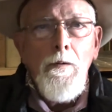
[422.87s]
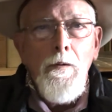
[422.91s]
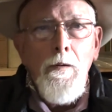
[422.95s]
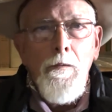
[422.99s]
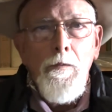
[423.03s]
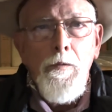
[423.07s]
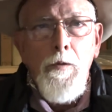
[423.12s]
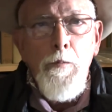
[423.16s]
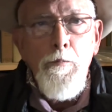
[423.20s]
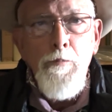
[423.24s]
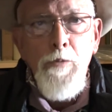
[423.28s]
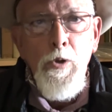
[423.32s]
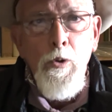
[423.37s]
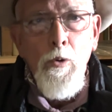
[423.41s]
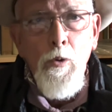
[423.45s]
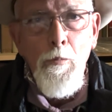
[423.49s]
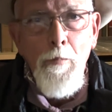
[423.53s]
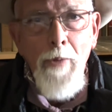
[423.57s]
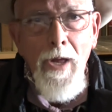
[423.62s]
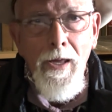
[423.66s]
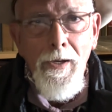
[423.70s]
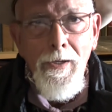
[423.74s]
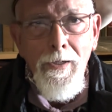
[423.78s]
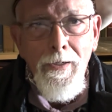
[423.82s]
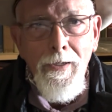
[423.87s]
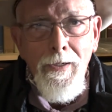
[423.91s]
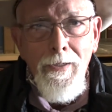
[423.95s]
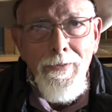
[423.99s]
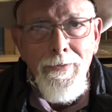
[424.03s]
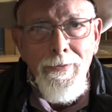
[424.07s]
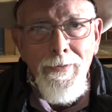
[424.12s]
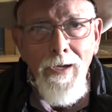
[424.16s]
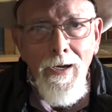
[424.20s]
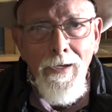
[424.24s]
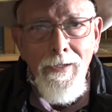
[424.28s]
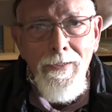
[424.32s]
The mule man in
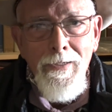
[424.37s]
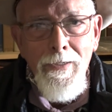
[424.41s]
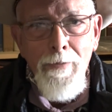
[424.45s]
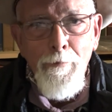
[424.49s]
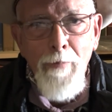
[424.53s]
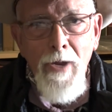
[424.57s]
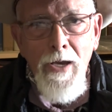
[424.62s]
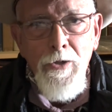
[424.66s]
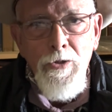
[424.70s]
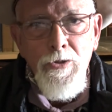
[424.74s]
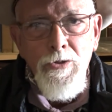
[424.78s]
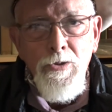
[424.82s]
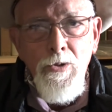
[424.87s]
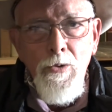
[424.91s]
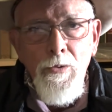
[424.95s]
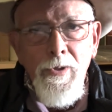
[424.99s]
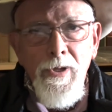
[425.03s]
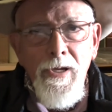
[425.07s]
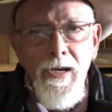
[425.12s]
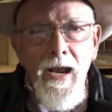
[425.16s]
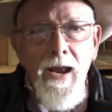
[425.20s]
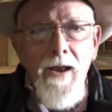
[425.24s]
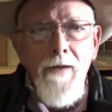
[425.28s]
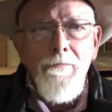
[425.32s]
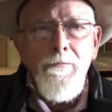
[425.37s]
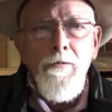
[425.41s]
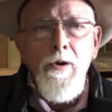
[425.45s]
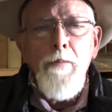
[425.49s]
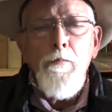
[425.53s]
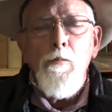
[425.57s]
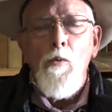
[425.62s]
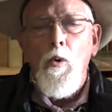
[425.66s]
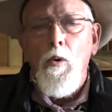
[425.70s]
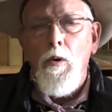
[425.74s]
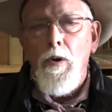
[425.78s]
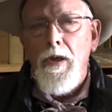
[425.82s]
Kentucky makes sure that every
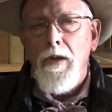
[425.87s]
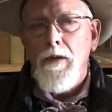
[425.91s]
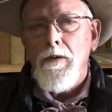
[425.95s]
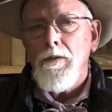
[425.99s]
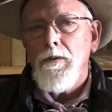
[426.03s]
morning,